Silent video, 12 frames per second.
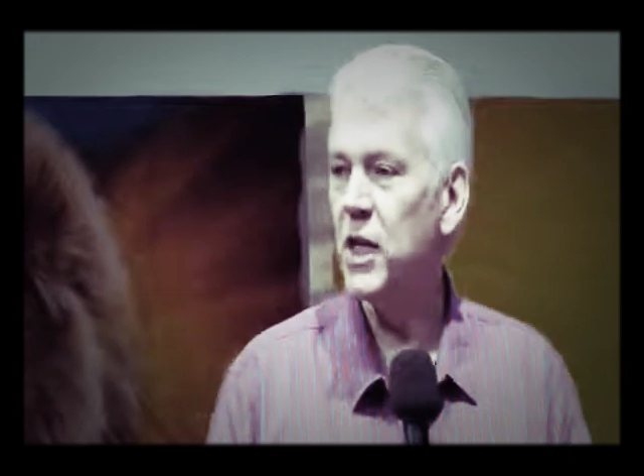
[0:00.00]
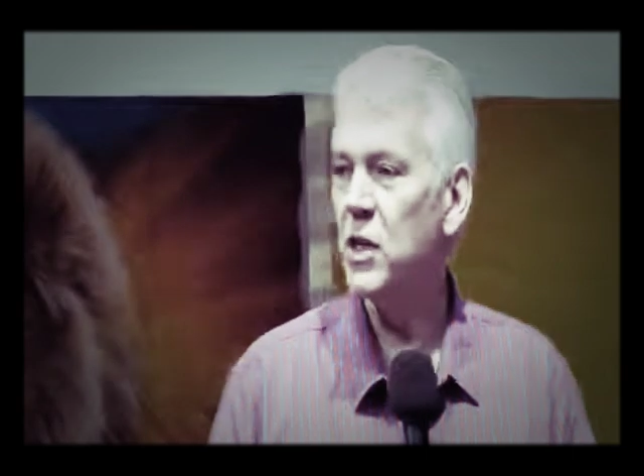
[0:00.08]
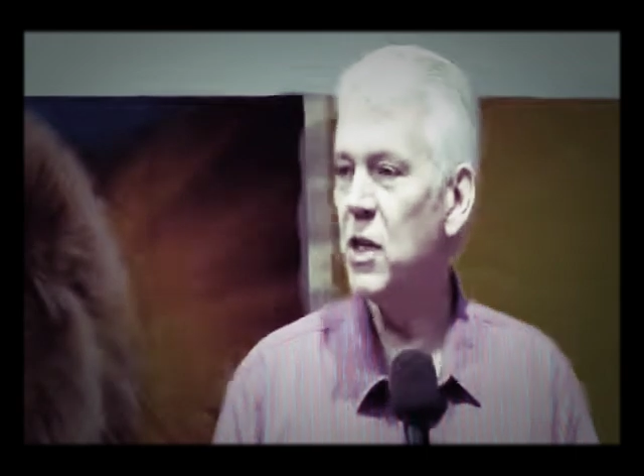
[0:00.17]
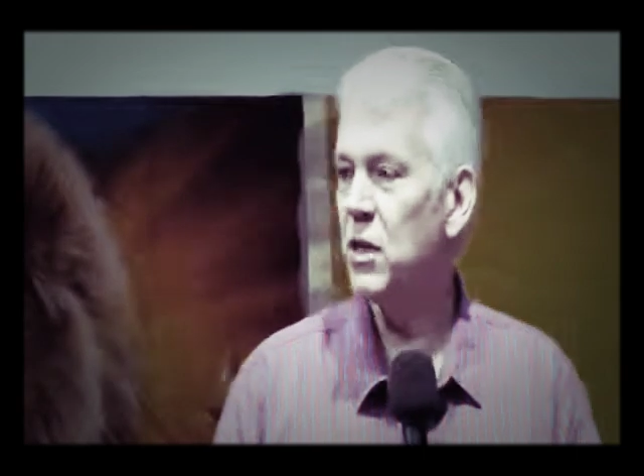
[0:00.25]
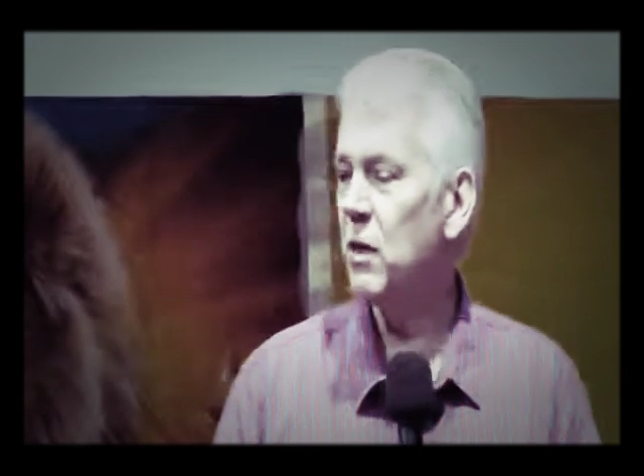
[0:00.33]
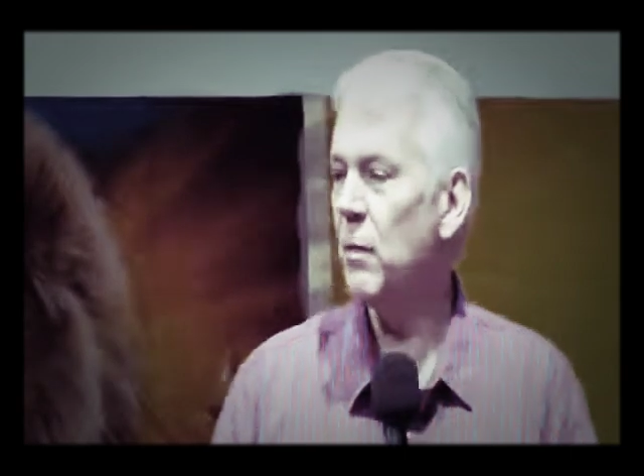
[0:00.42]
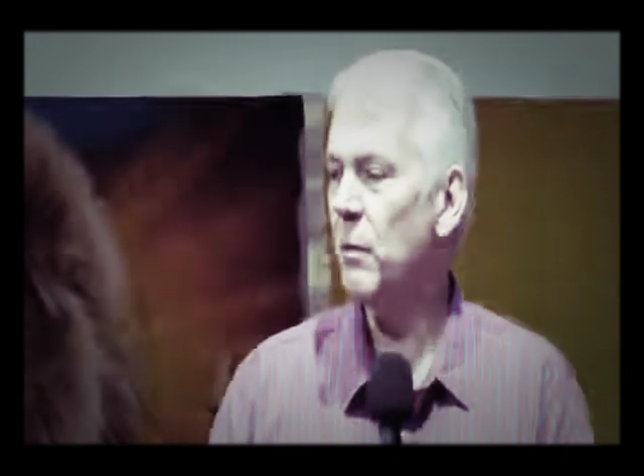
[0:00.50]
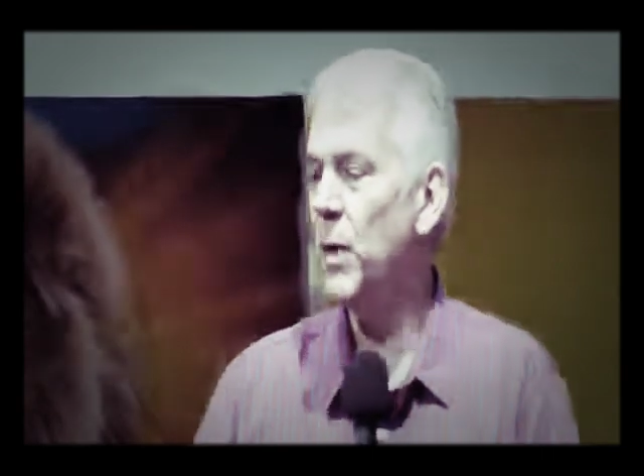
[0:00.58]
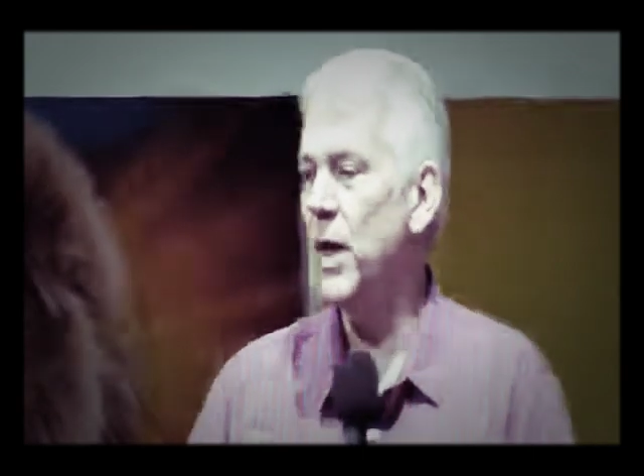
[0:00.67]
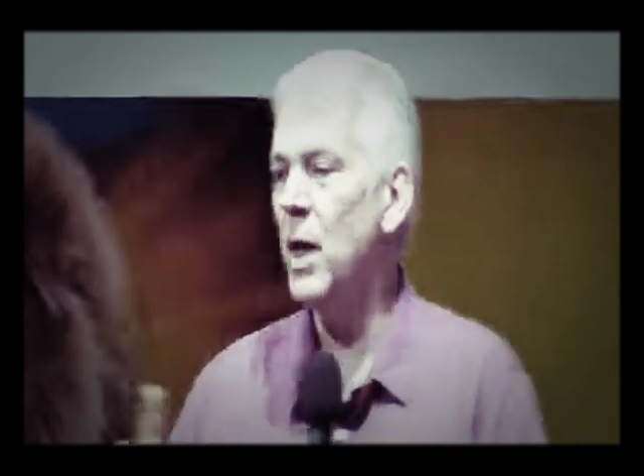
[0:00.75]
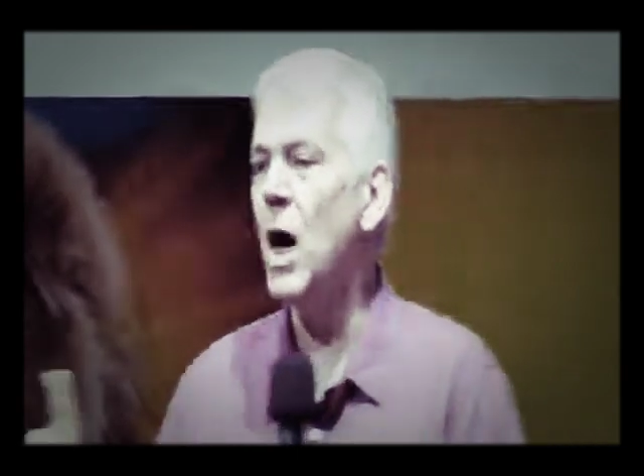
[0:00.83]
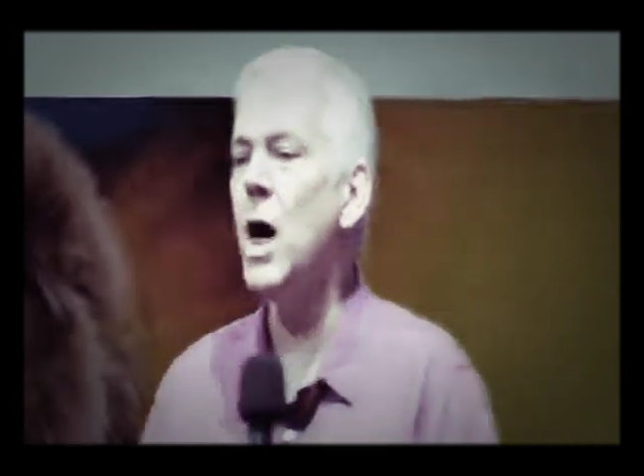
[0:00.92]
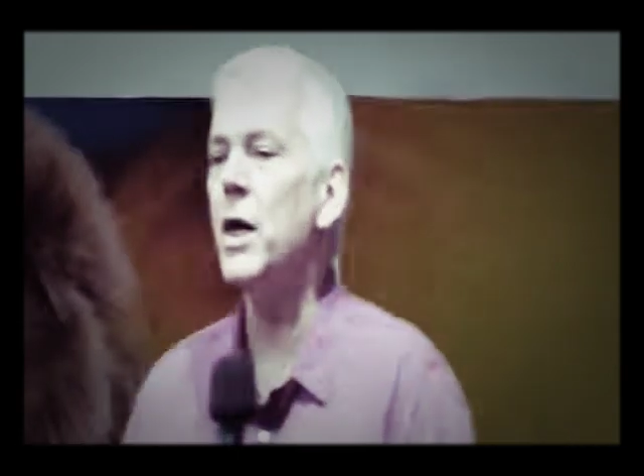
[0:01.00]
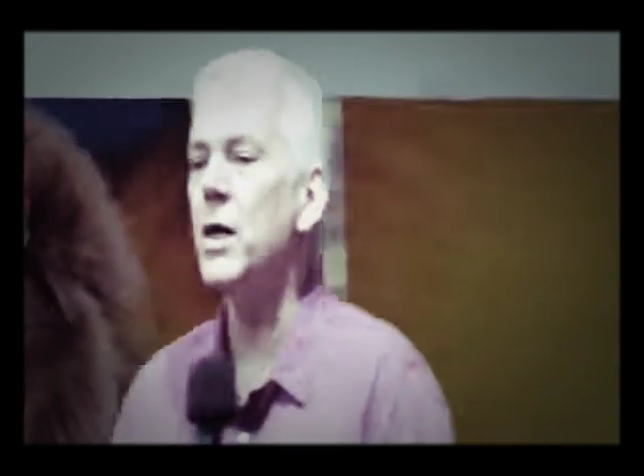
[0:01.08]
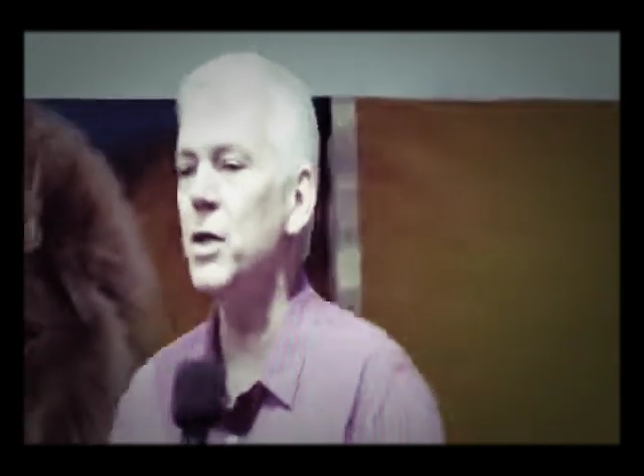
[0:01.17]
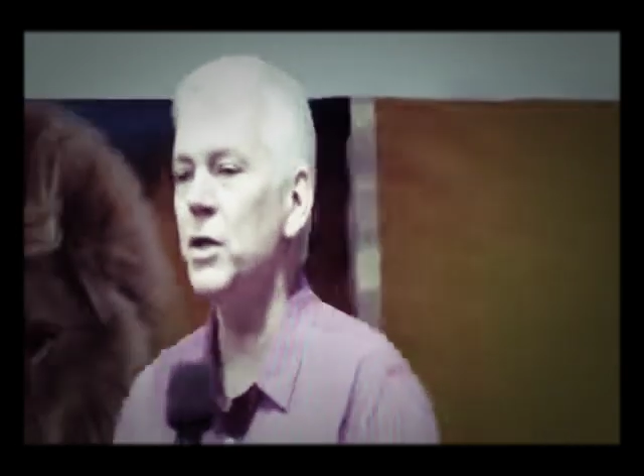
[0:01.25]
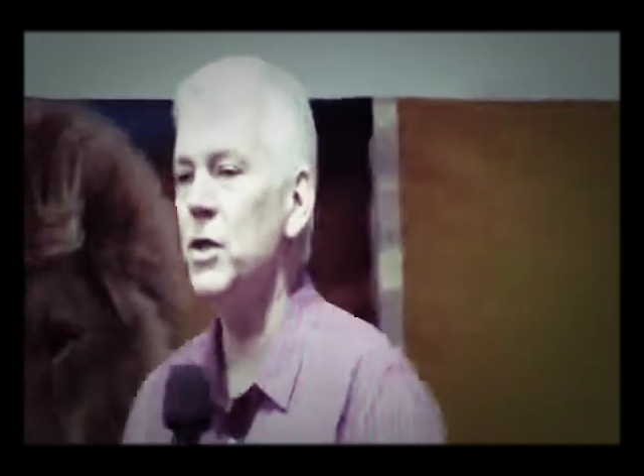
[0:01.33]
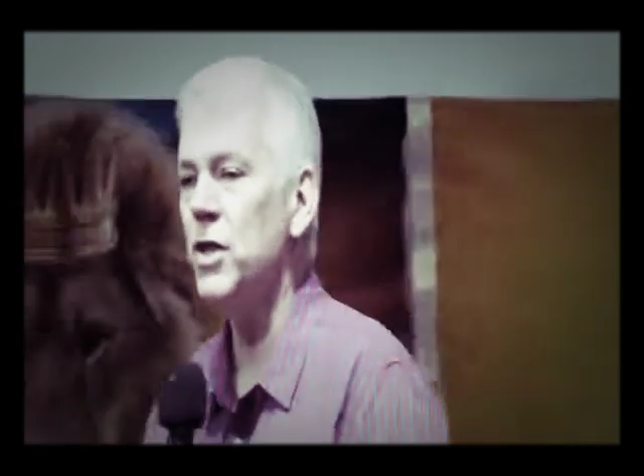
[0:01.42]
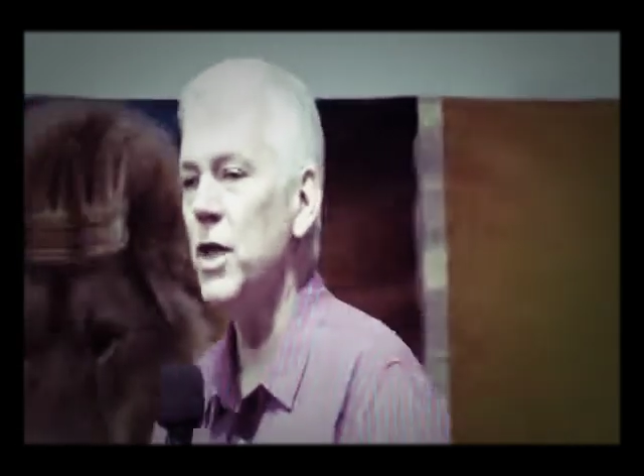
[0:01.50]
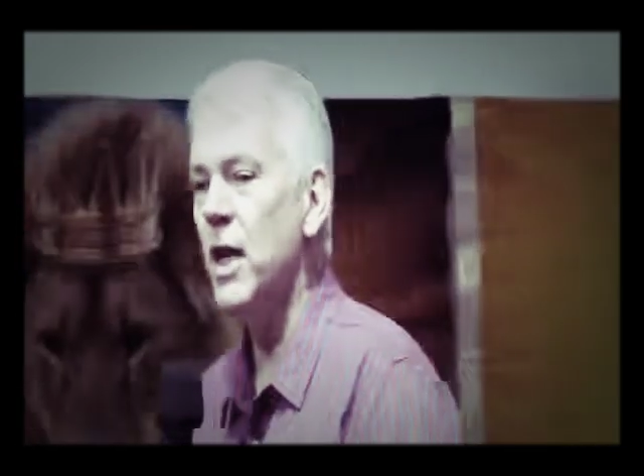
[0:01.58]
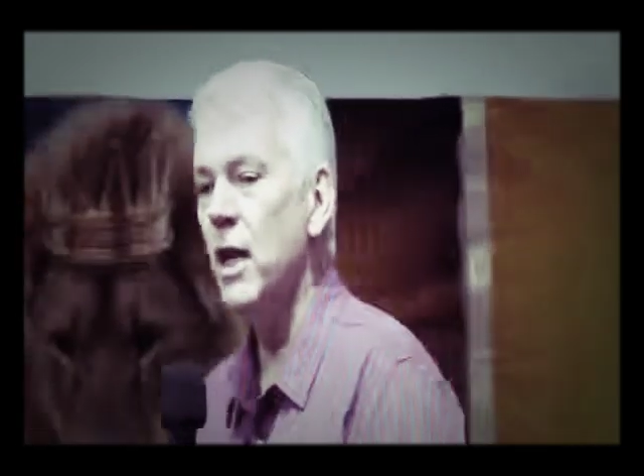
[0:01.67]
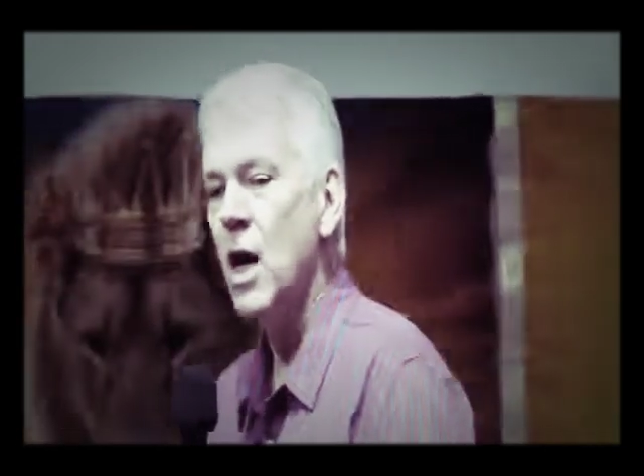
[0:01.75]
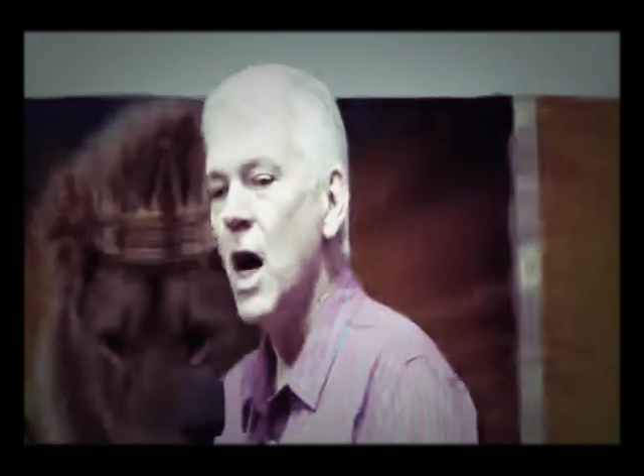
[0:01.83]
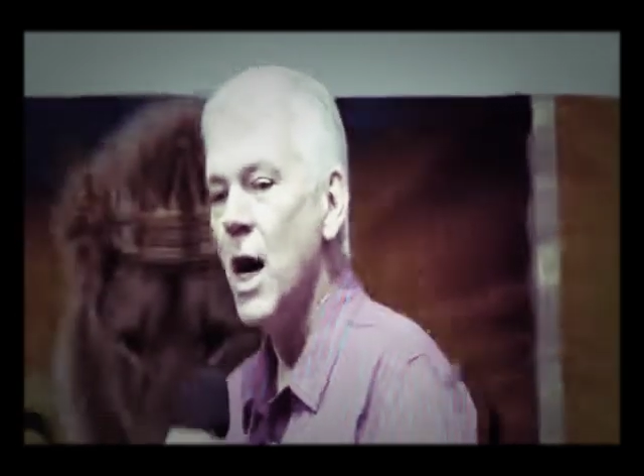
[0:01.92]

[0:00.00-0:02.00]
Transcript: of being honest and saying,